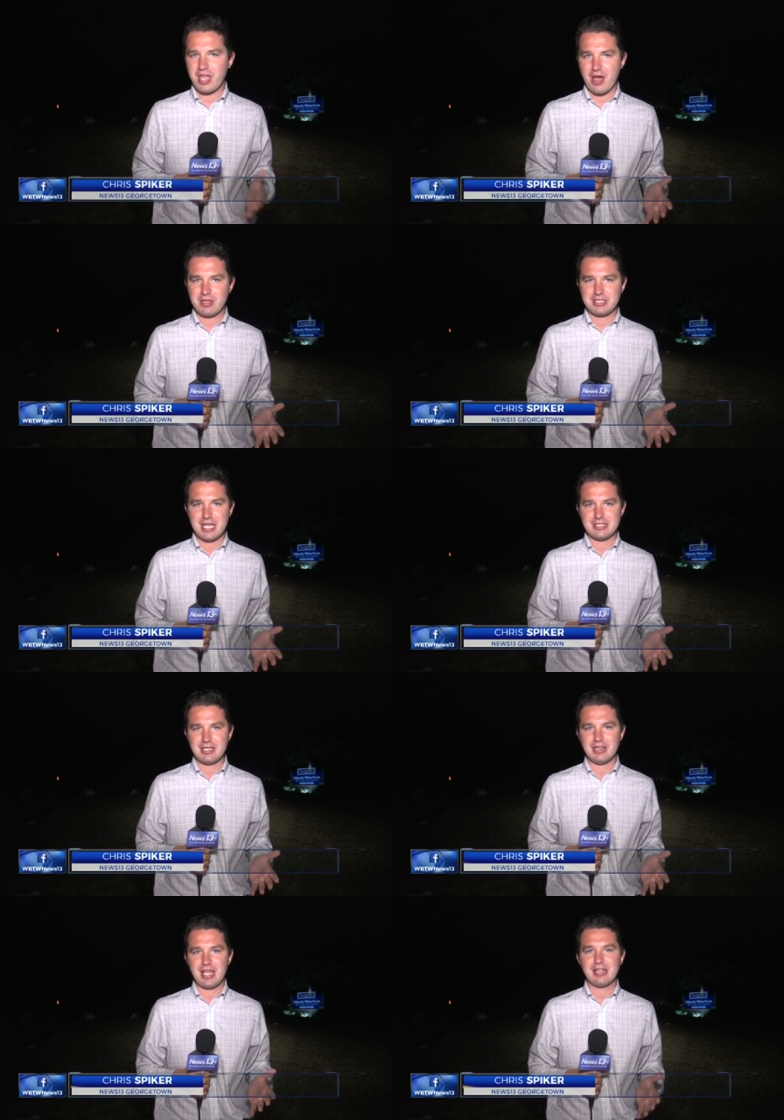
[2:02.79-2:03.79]
county says
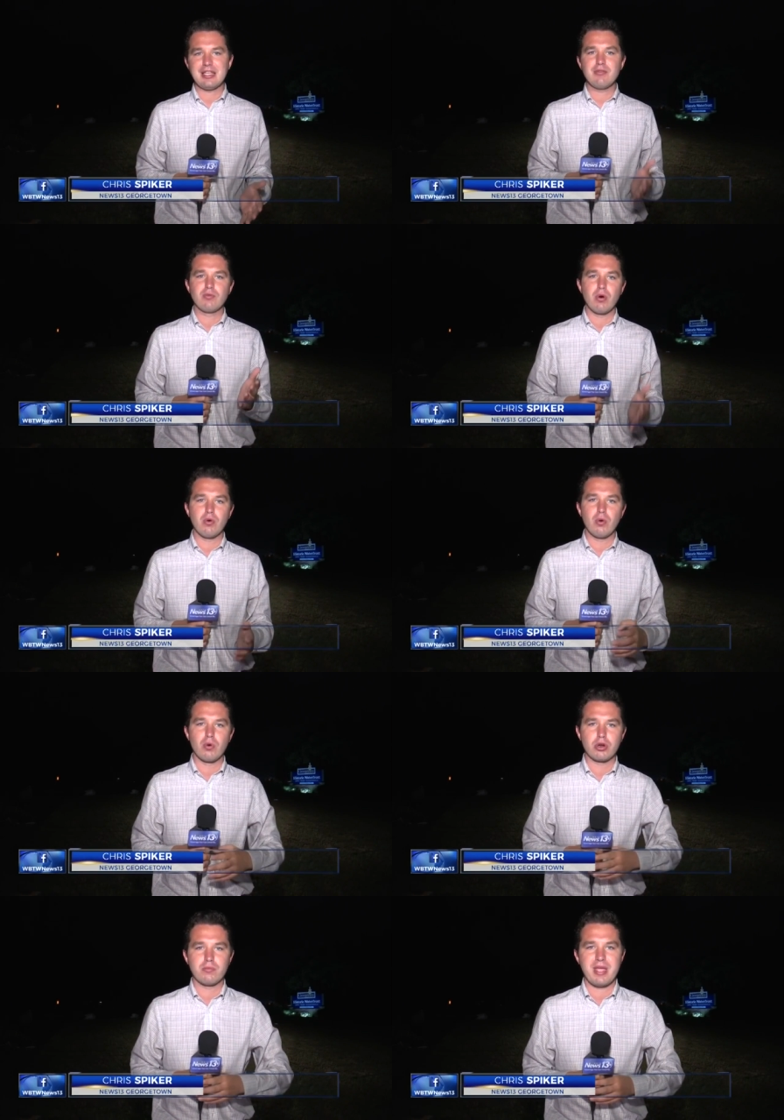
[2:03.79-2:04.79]
it likely won't
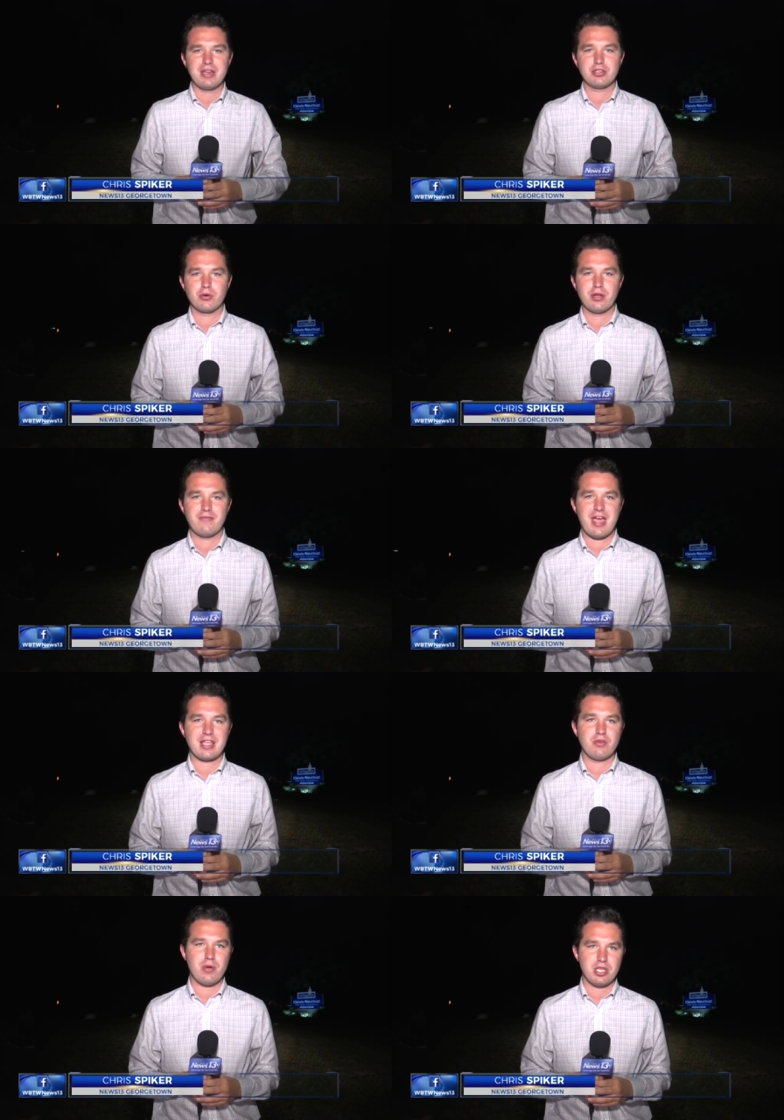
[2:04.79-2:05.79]
order mandatory
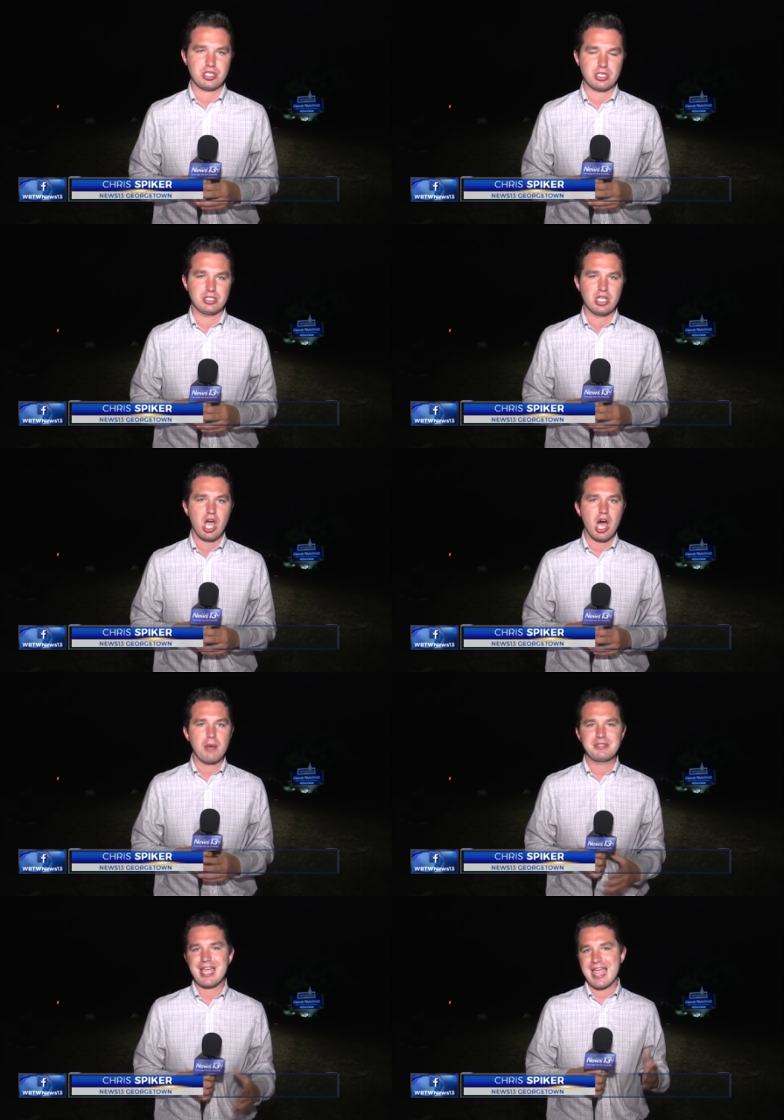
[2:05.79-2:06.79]
evacuations,
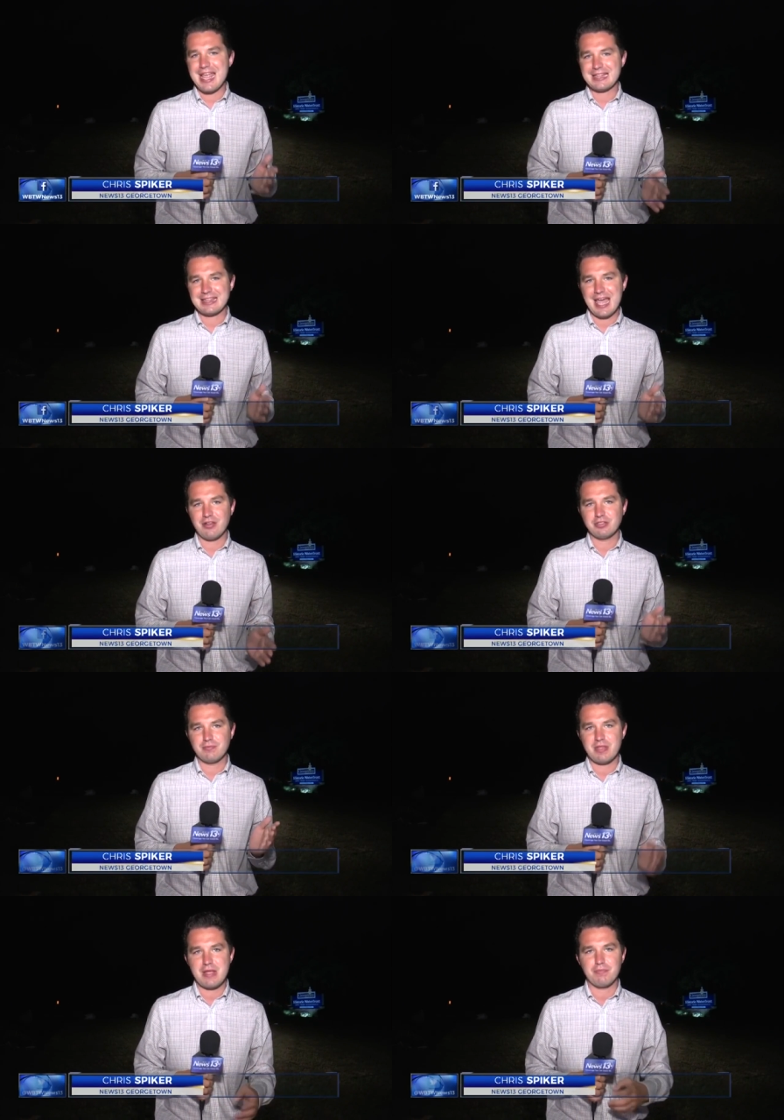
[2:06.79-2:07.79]
up to 8,000
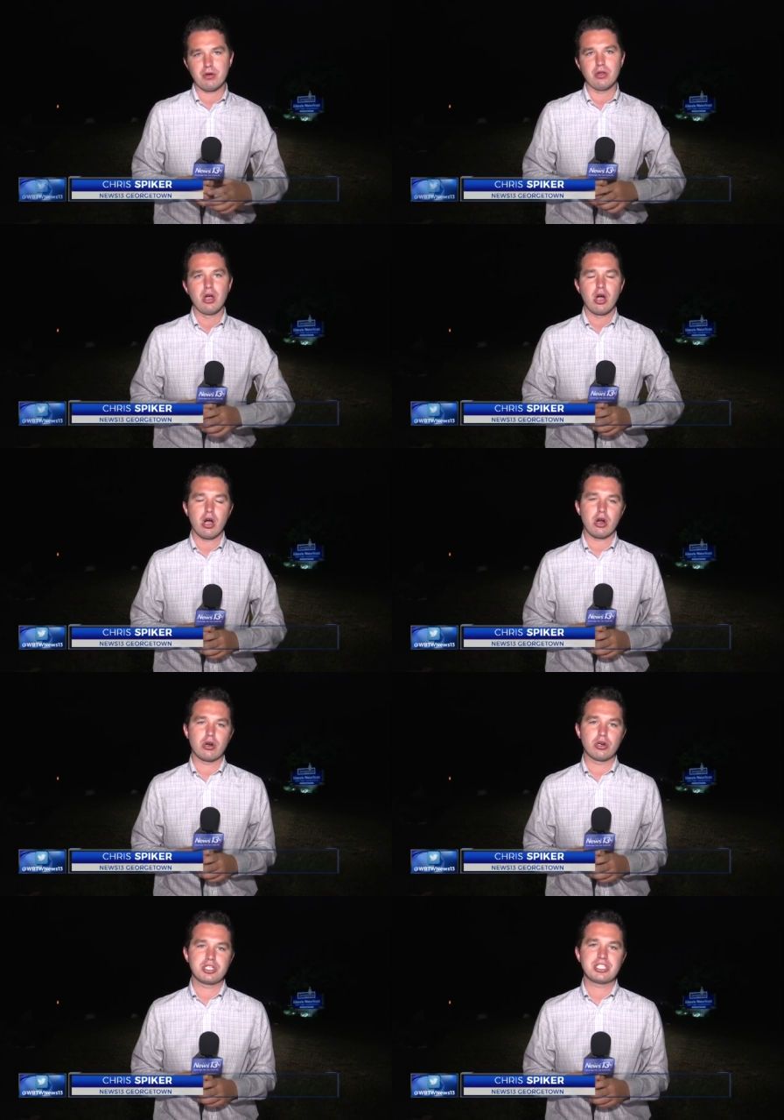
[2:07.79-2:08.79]
people are
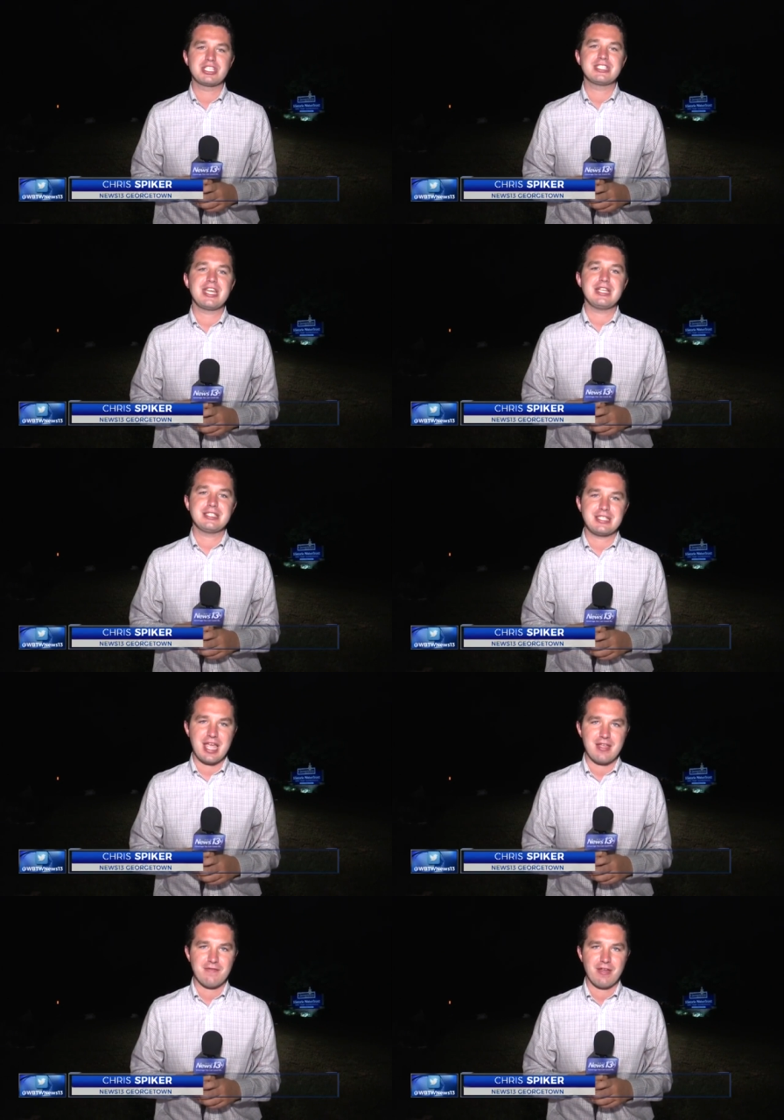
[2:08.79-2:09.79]
urged to stay
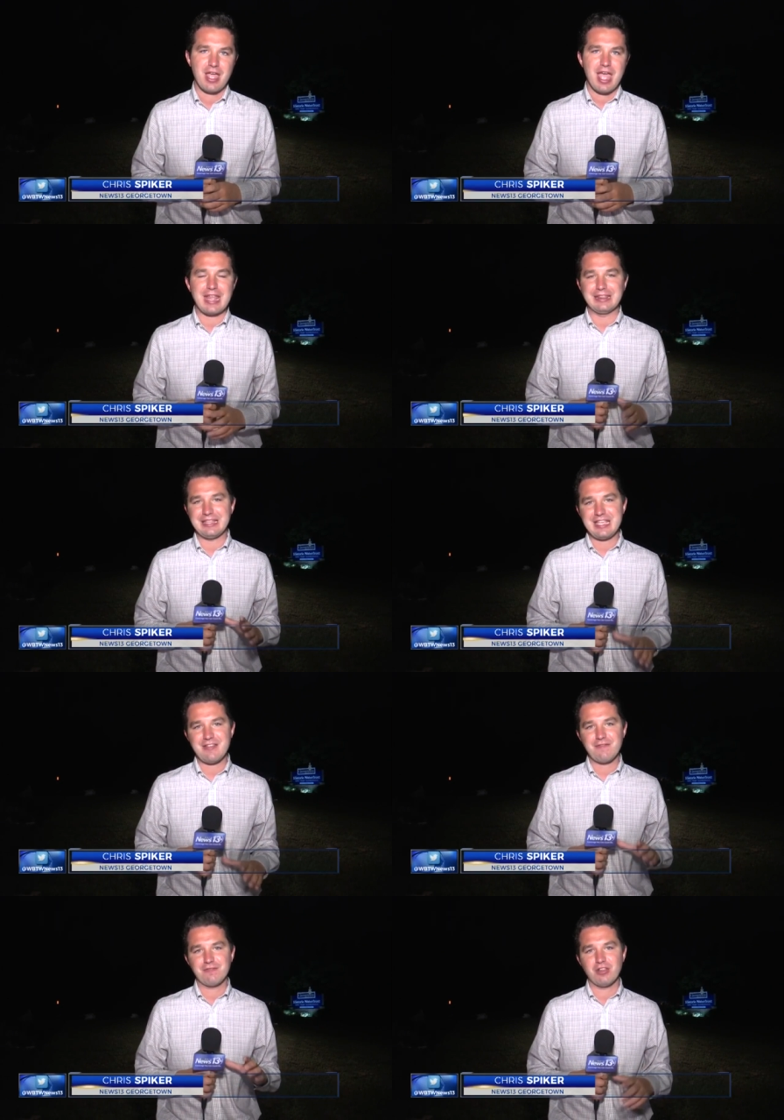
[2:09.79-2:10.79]
safe and
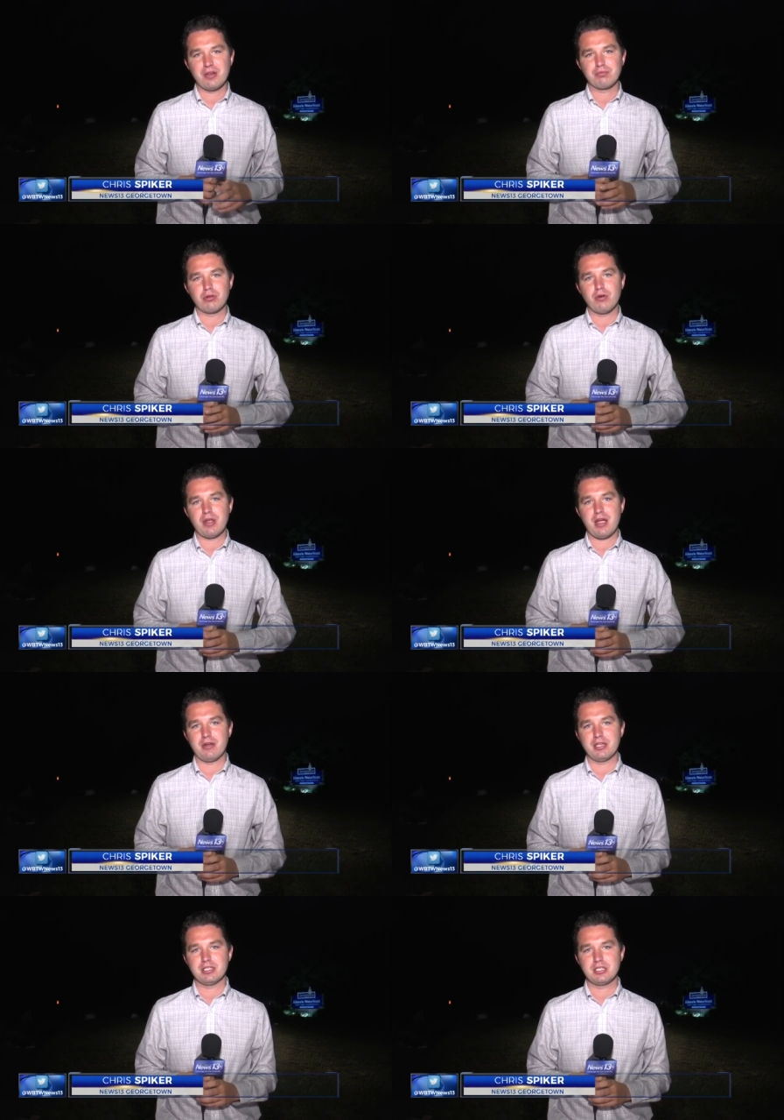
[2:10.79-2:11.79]
leave flood-prone
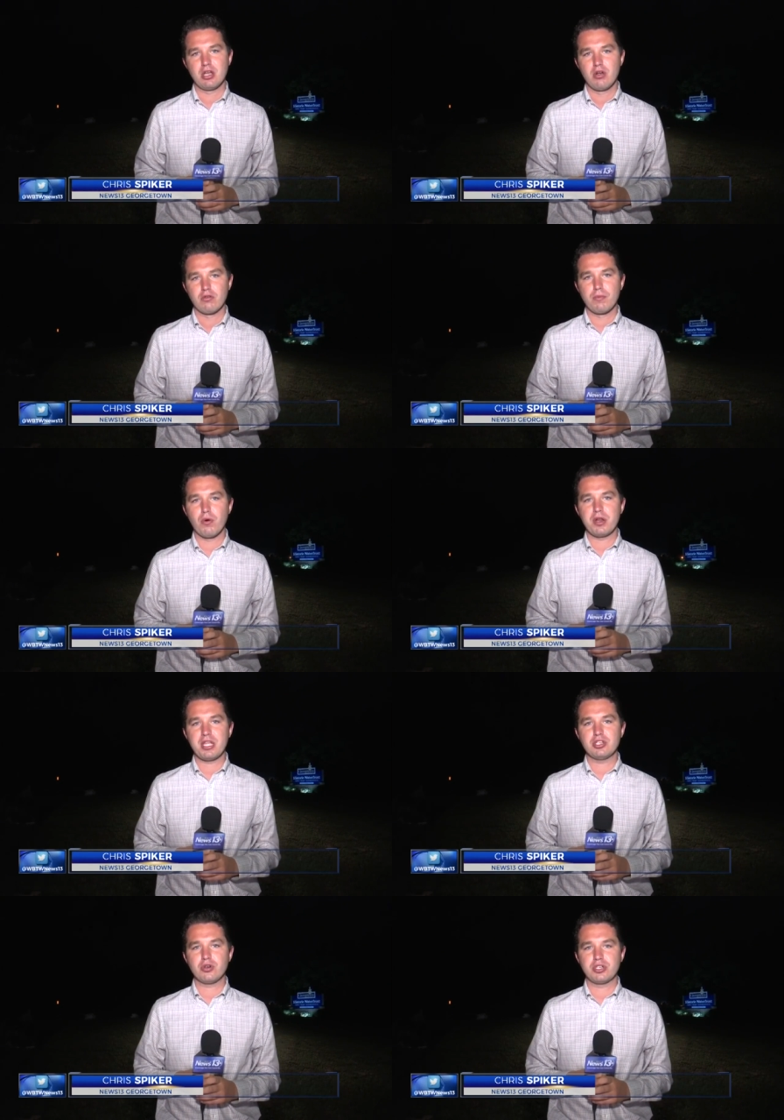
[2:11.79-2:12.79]
areas. Reporting
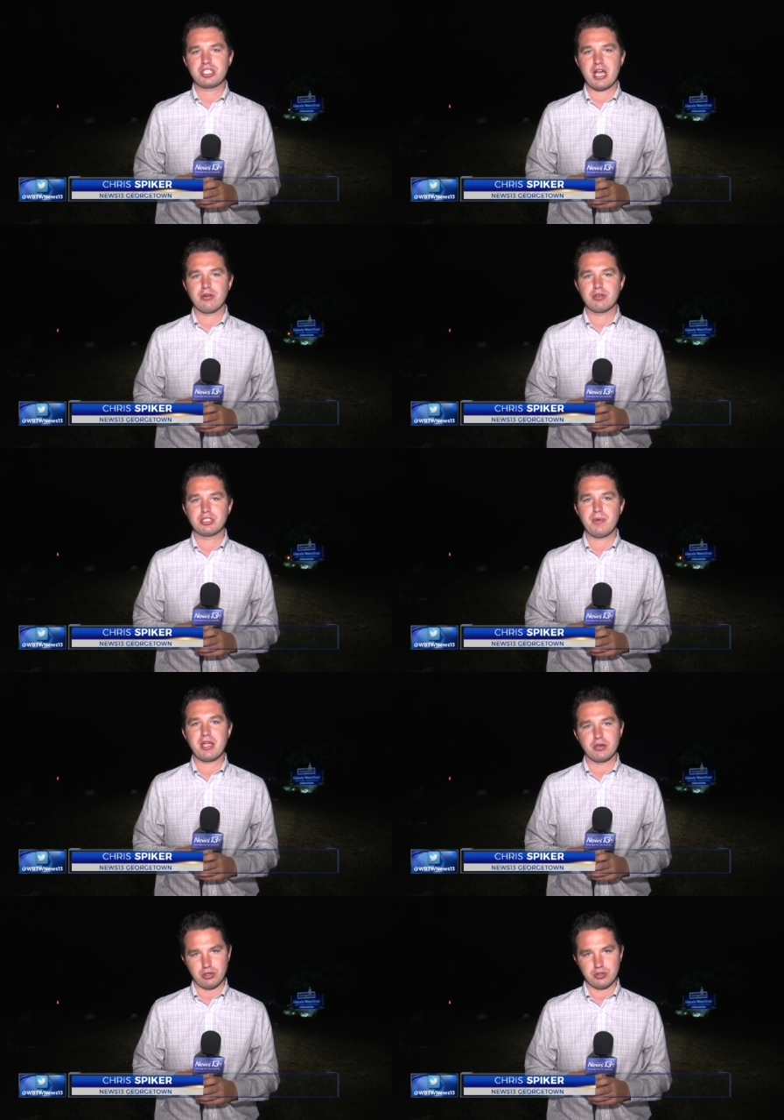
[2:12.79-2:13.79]
in Georgetown, Chris
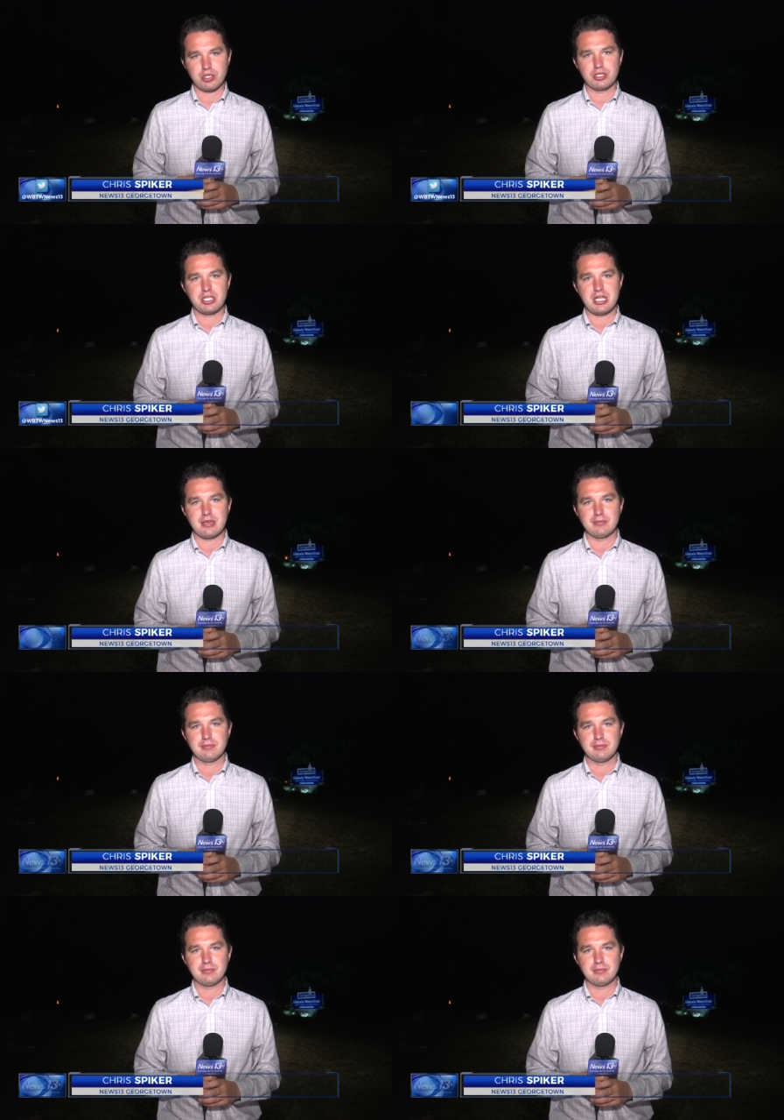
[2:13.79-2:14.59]
Spiker, News 13.